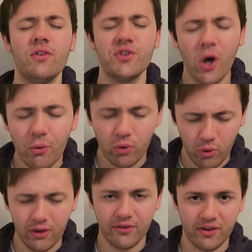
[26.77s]
top
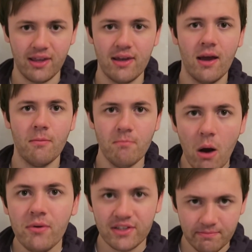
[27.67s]
quality
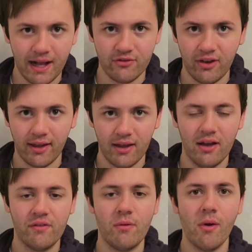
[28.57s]
moment of magic
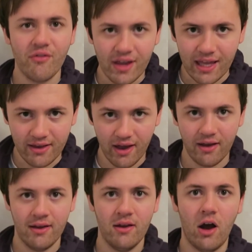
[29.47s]
from Raphinha.